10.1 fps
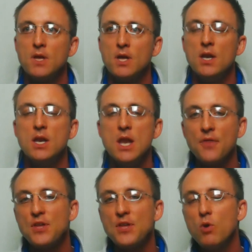
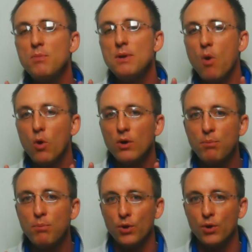Nothing will be more
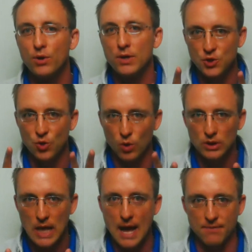important in your
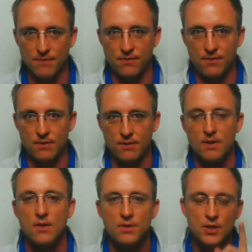life
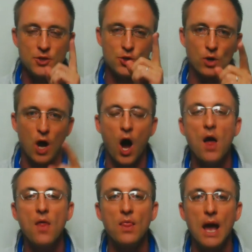than your
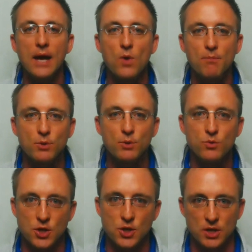online
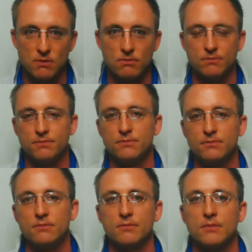reputation.
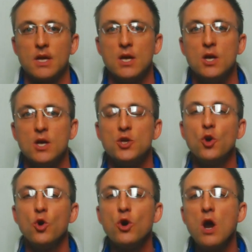
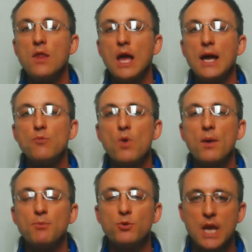Your online
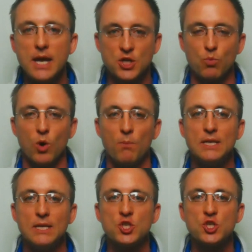reputation will
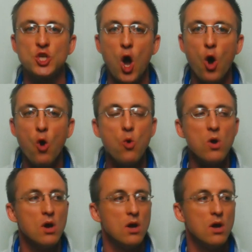be so